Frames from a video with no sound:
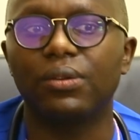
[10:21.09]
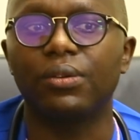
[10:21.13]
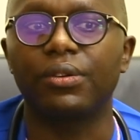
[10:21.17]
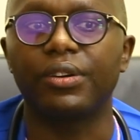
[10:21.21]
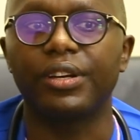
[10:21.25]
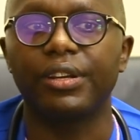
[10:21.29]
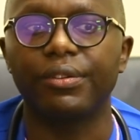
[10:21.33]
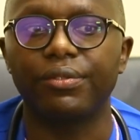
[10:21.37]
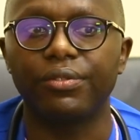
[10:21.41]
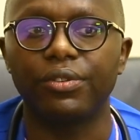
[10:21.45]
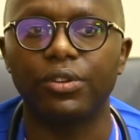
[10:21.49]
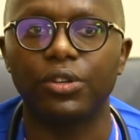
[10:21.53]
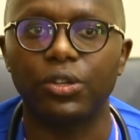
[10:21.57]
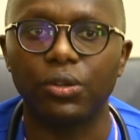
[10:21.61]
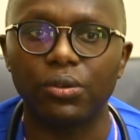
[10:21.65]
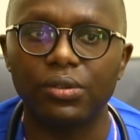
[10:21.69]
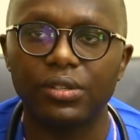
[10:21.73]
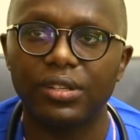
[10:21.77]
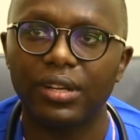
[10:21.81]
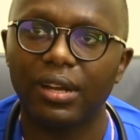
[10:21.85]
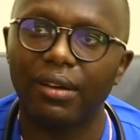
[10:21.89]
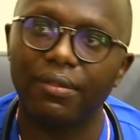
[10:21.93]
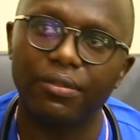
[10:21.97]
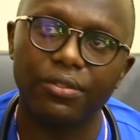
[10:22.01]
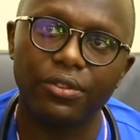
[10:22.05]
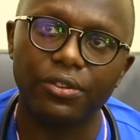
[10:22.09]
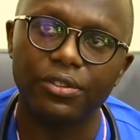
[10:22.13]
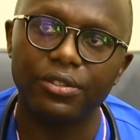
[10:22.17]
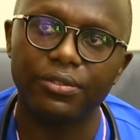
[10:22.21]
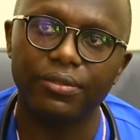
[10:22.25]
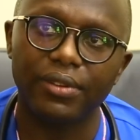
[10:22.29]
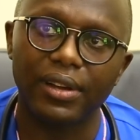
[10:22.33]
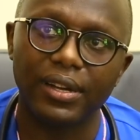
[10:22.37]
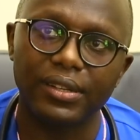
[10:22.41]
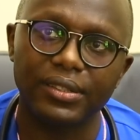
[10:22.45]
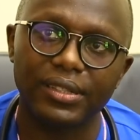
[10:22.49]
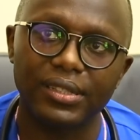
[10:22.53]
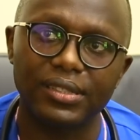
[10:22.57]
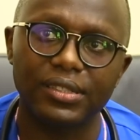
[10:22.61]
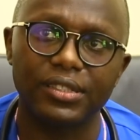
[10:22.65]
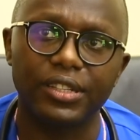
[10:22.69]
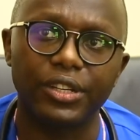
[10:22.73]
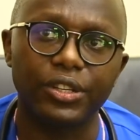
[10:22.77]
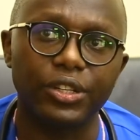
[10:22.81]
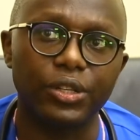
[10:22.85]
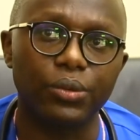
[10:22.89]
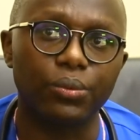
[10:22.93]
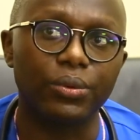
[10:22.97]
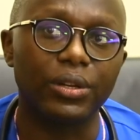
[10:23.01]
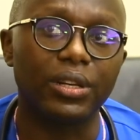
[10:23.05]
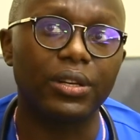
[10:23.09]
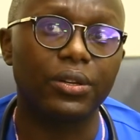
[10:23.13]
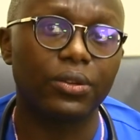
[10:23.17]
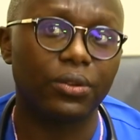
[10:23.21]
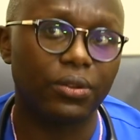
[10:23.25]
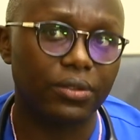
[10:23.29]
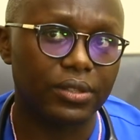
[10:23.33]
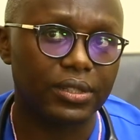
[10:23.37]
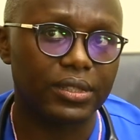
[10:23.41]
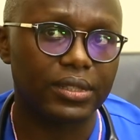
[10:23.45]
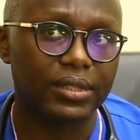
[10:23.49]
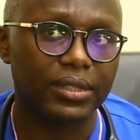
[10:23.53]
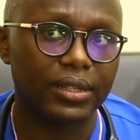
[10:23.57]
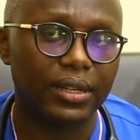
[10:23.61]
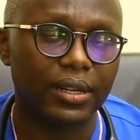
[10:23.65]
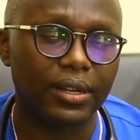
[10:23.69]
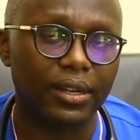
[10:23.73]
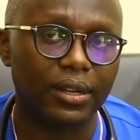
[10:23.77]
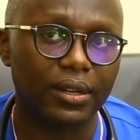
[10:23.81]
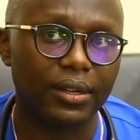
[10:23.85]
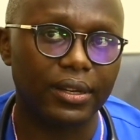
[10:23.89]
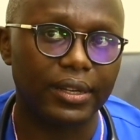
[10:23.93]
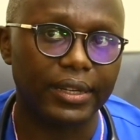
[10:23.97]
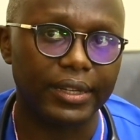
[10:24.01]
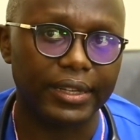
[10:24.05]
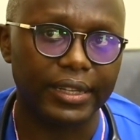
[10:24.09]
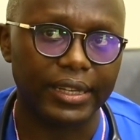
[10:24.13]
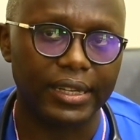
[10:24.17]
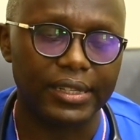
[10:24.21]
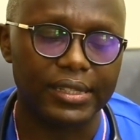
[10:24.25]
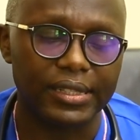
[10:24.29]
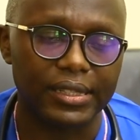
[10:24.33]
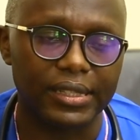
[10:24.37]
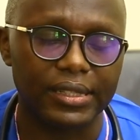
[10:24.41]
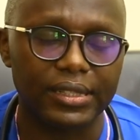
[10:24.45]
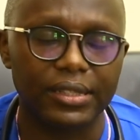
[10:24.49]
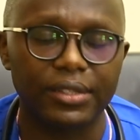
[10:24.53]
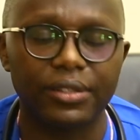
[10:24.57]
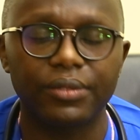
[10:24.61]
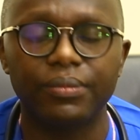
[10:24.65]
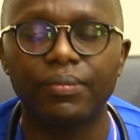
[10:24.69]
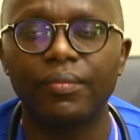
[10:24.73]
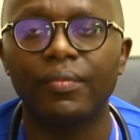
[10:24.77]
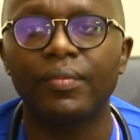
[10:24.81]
or if you don't have those factors, then you will not get it.